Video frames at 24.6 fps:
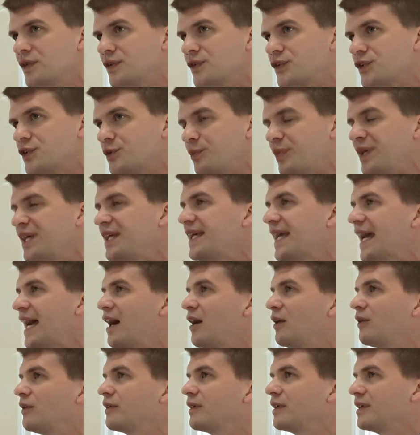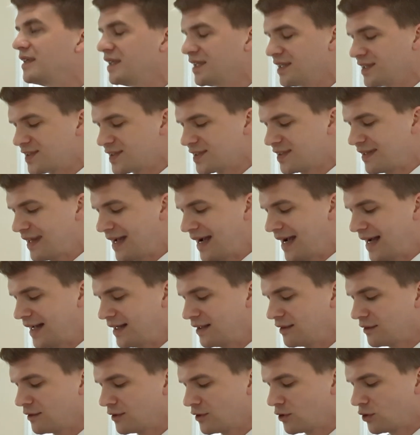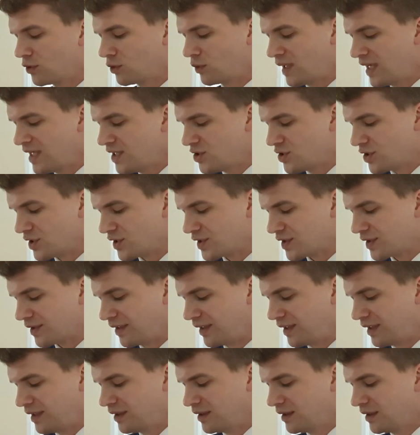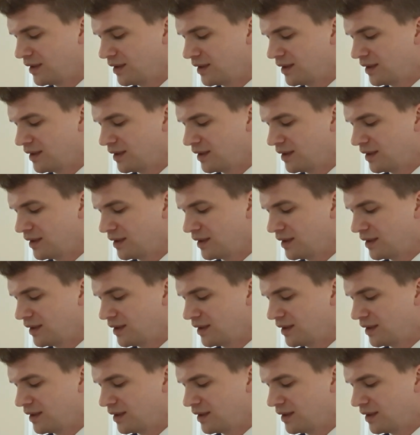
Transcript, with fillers: Speak out against that courageously